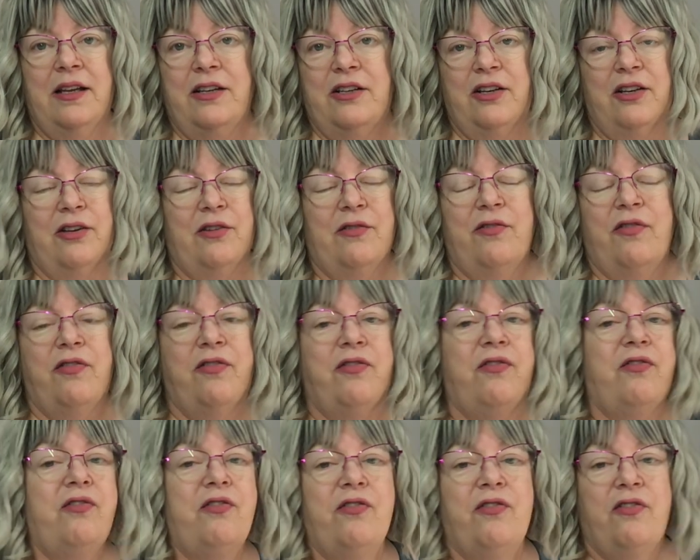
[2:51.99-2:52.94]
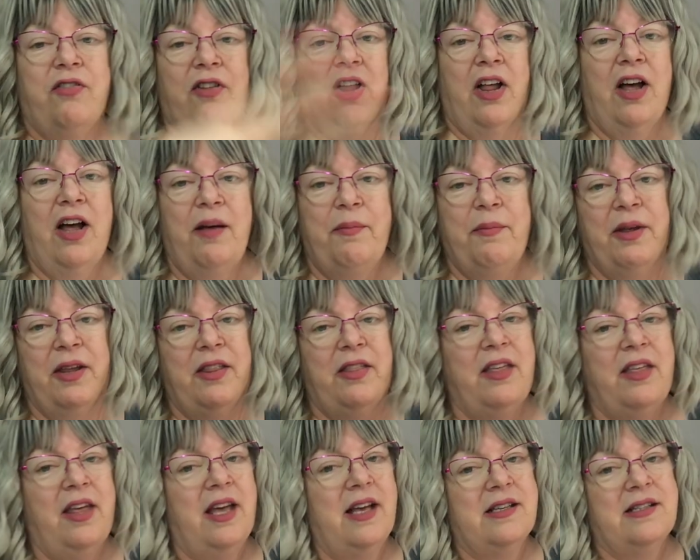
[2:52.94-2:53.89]
flob
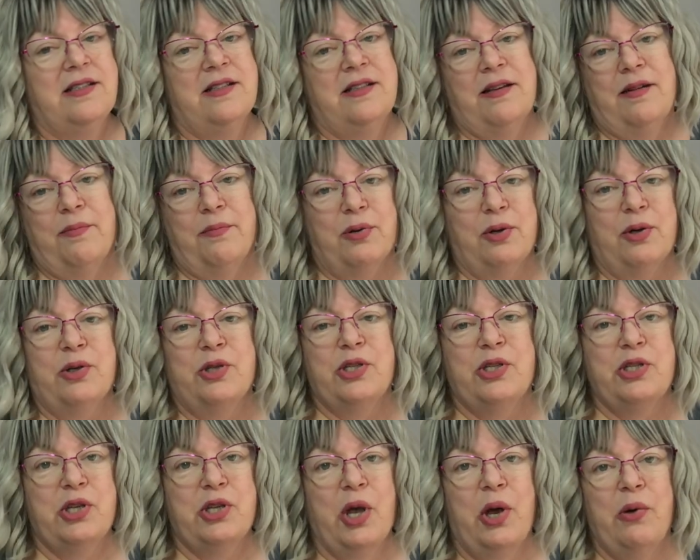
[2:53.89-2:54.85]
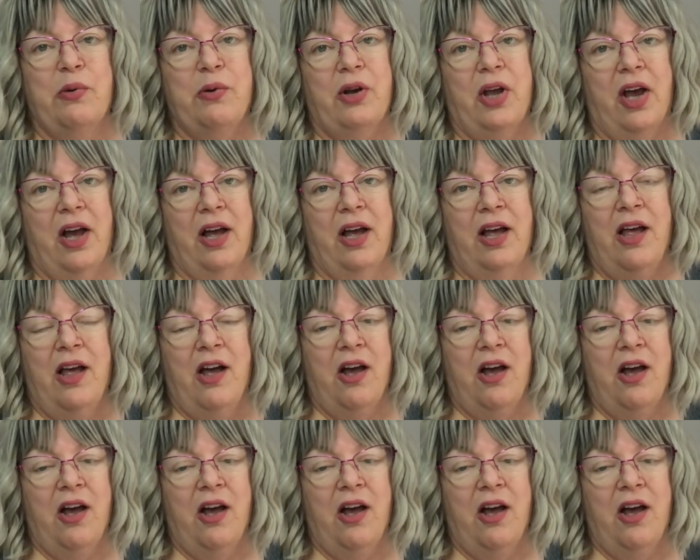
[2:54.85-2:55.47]
this persona